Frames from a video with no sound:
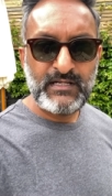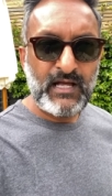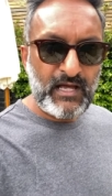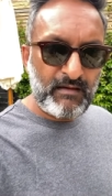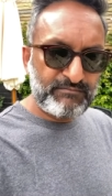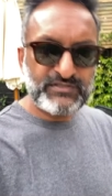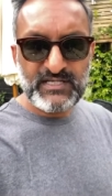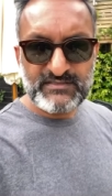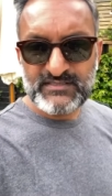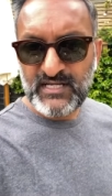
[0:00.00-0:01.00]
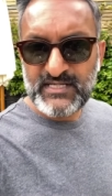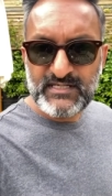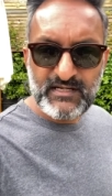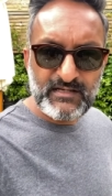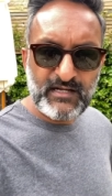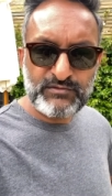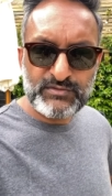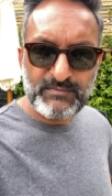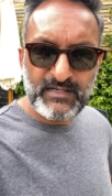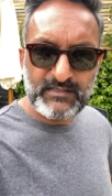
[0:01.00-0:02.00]
um, just as a side, I, I
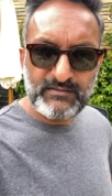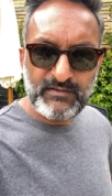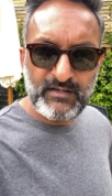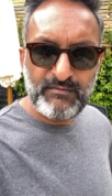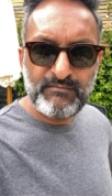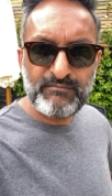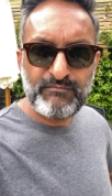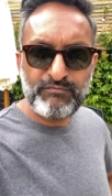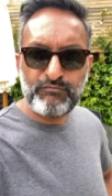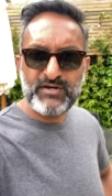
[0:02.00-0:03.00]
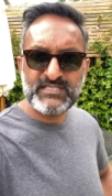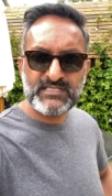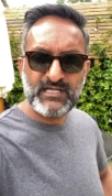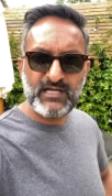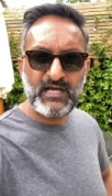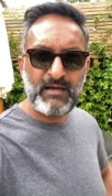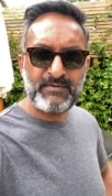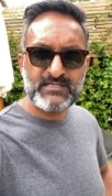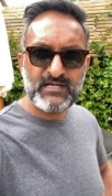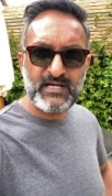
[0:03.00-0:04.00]
talked about you know um, risk
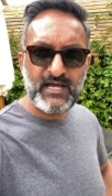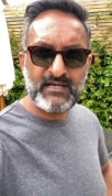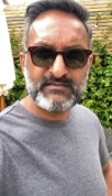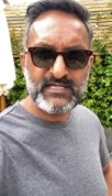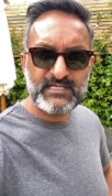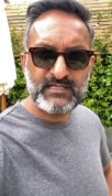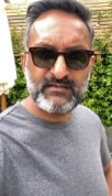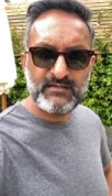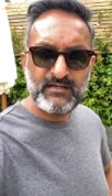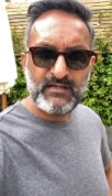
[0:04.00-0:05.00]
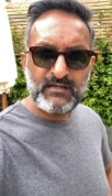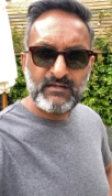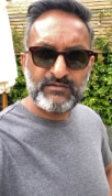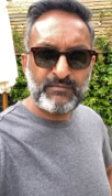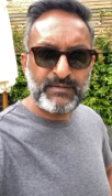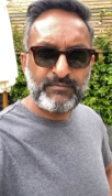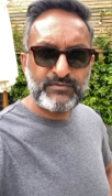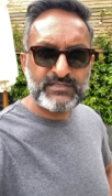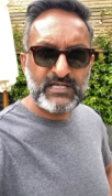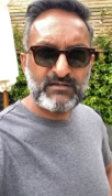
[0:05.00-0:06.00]
appetite and taking. Some people
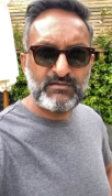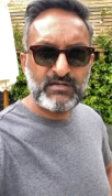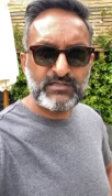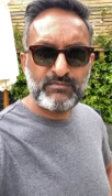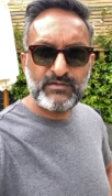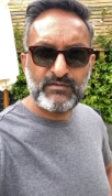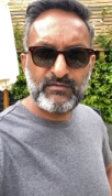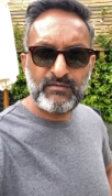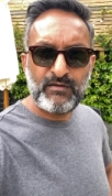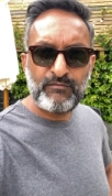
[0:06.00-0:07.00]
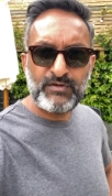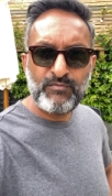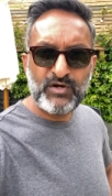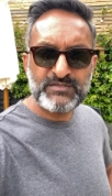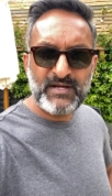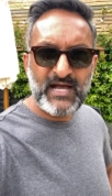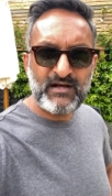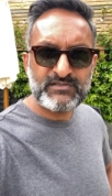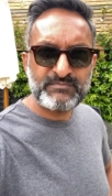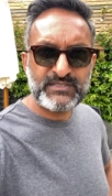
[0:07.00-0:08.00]
say, "Oh, I don't want to uh, remortgage my
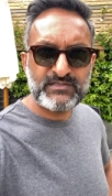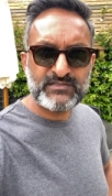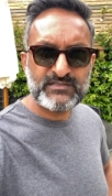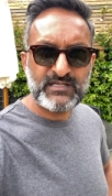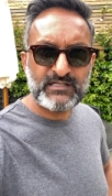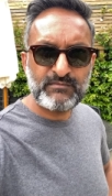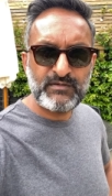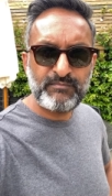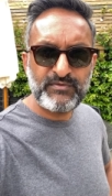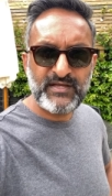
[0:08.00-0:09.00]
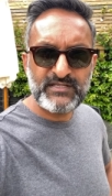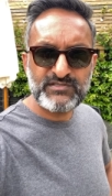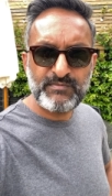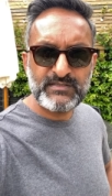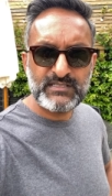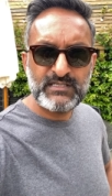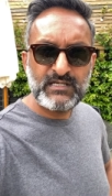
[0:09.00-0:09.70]
house because I don't want to put that in jeopardy,"